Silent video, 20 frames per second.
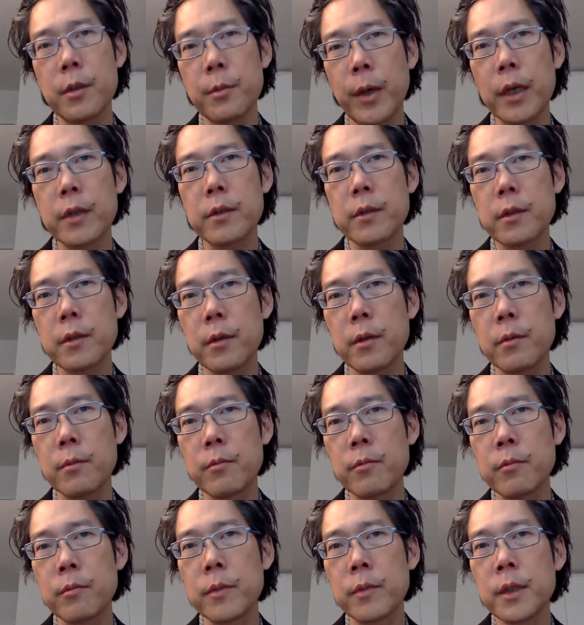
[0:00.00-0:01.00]
about
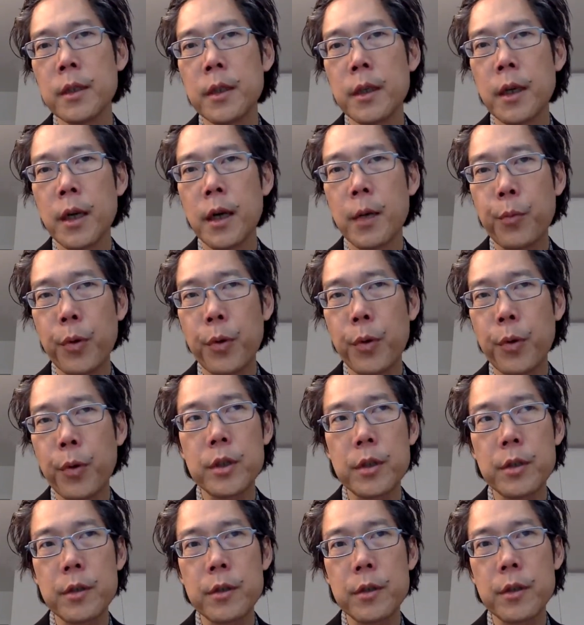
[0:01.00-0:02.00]
some
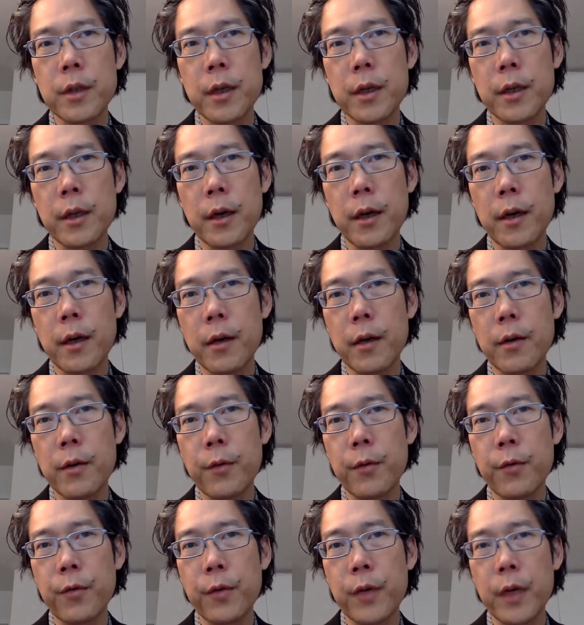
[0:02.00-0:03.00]
approaches that have